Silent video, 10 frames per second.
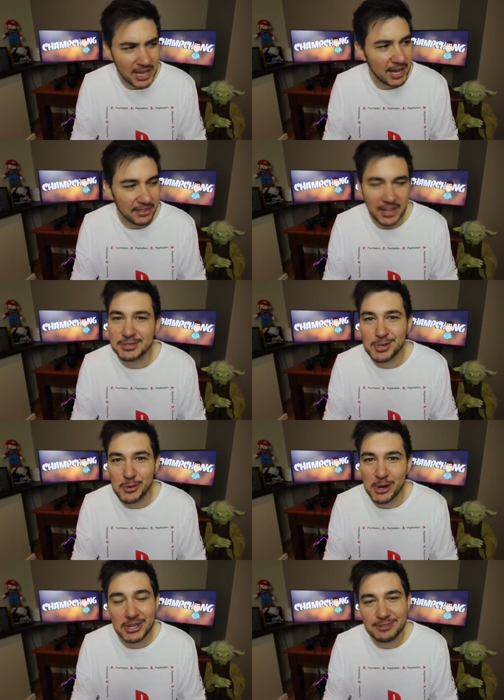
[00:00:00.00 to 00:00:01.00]
Ah, that's the
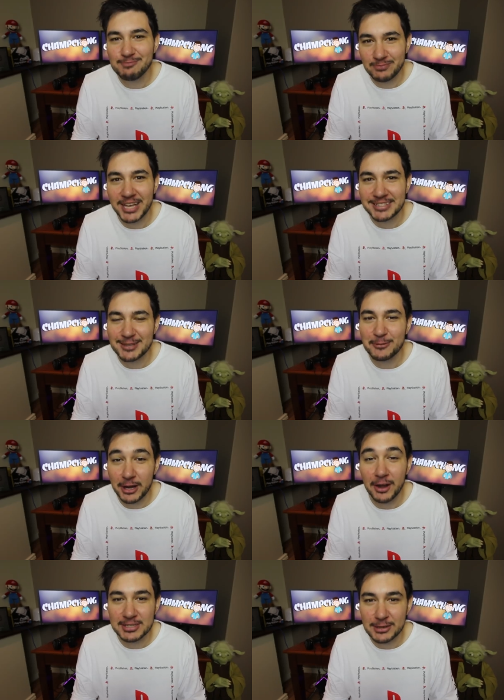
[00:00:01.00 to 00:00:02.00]
word. That's the
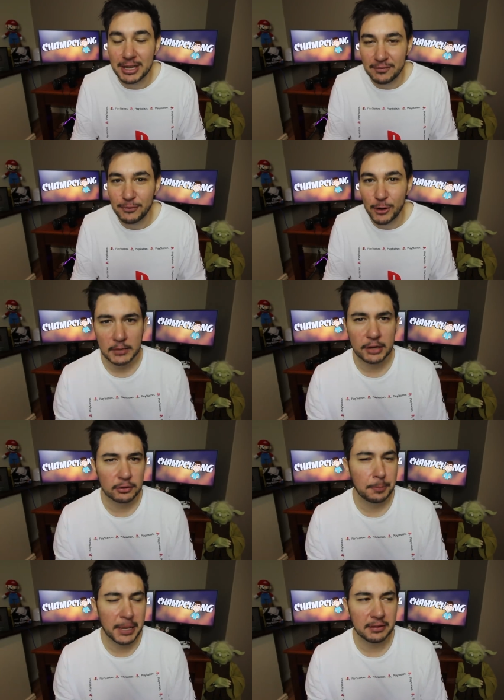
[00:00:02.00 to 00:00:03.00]
word I was looking for. I'd
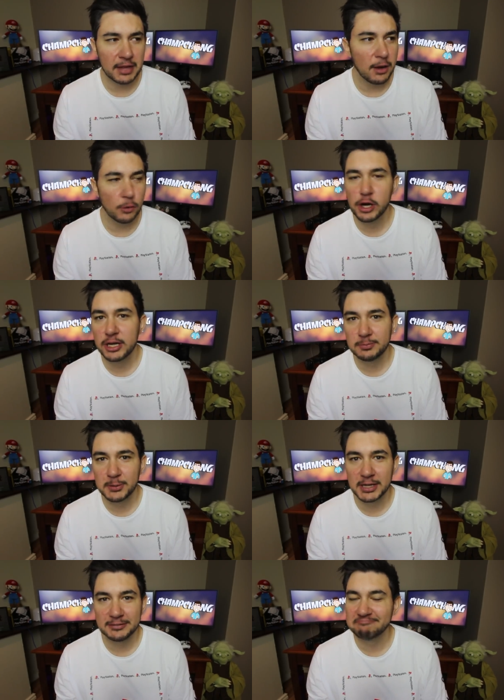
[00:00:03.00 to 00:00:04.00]
repeat that word,
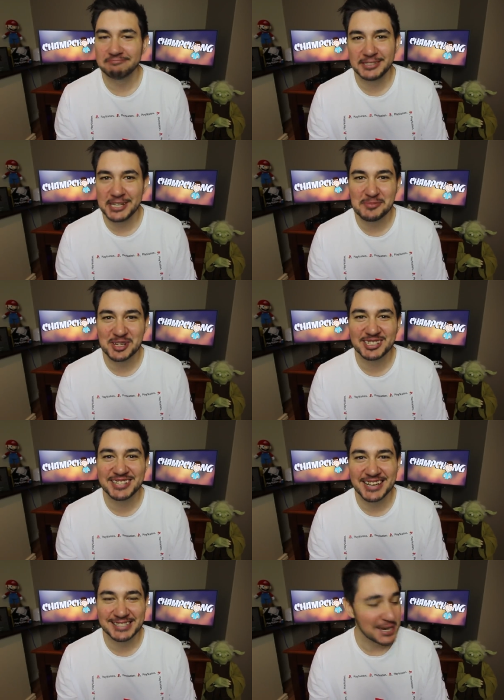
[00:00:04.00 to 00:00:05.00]
but
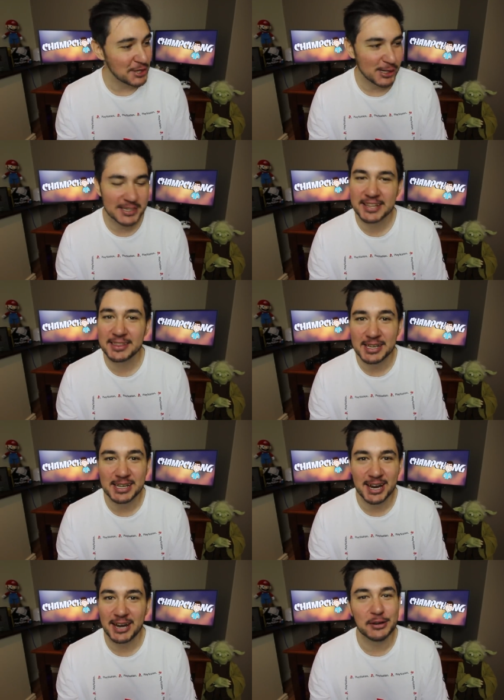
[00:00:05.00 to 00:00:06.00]
demonetization is a thing and